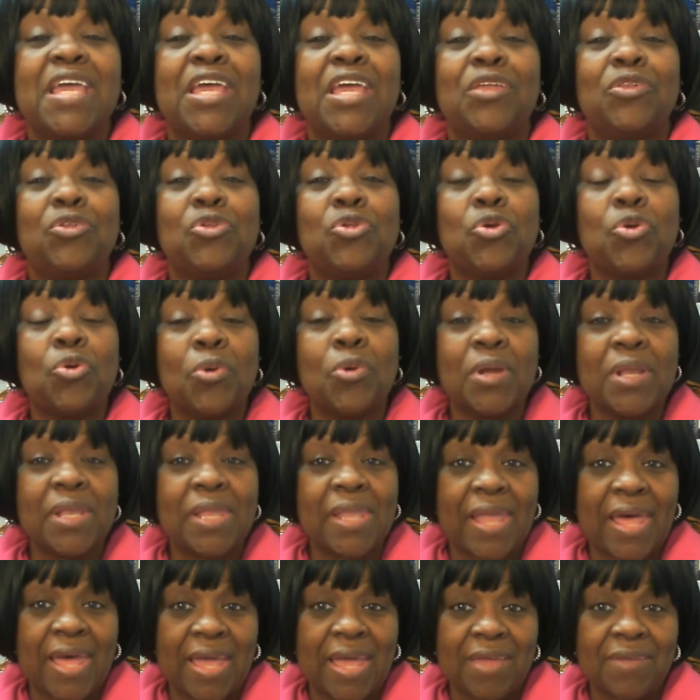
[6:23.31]
in your
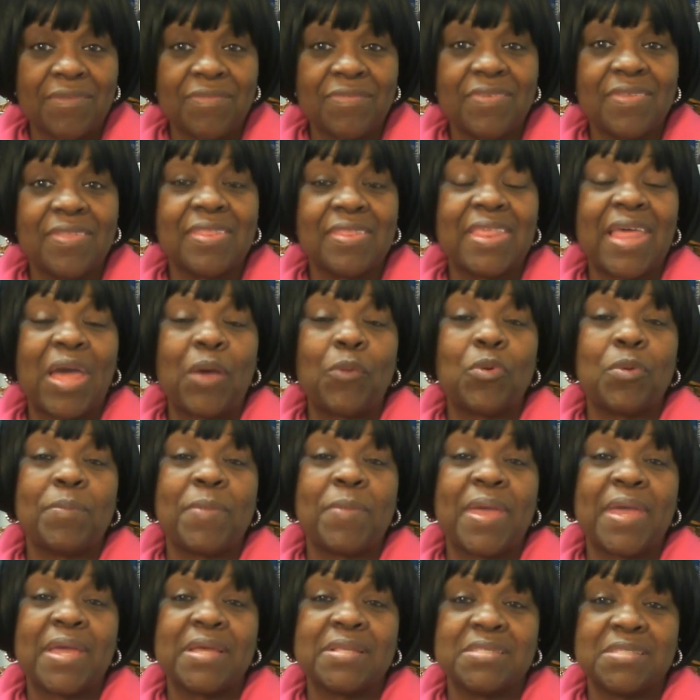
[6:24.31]
life that will
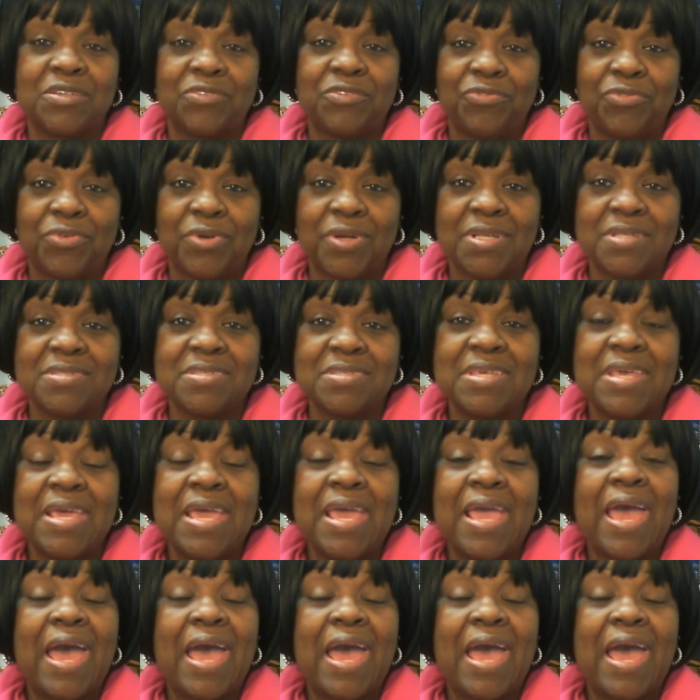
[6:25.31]
make a difference.